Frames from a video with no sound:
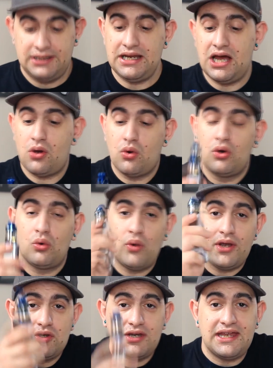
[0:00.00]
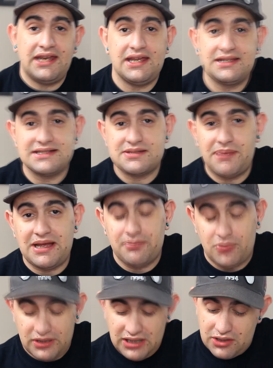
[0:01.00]
Now, where you can get this bad
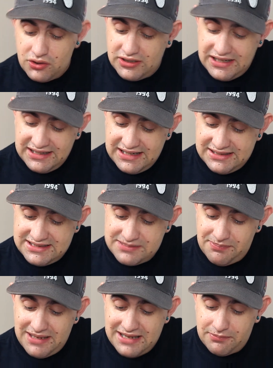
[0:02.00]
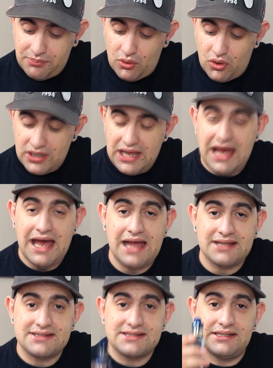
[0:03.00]
boy? Now, you can get this bad boy
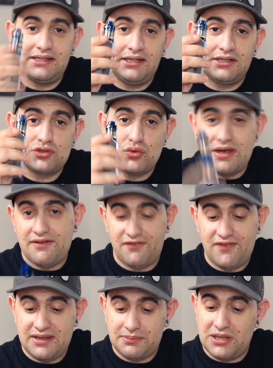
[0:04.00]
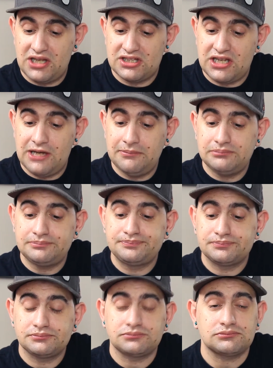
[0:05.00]
at 3fvape.com,
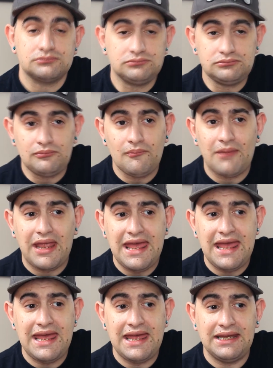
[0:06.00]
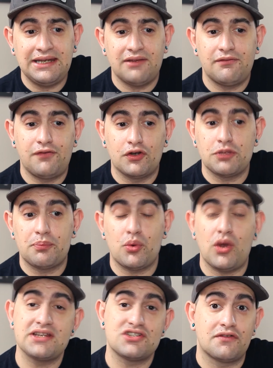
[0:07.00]
and for the
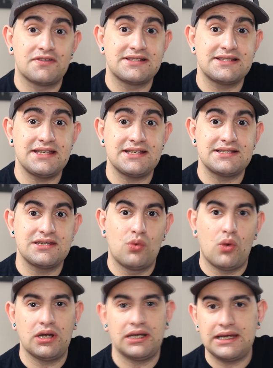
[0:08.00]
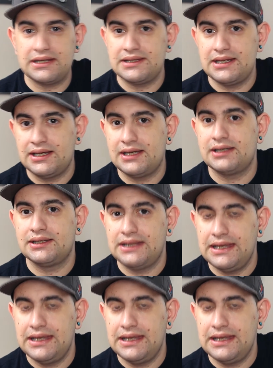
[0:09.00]
price of $61.99.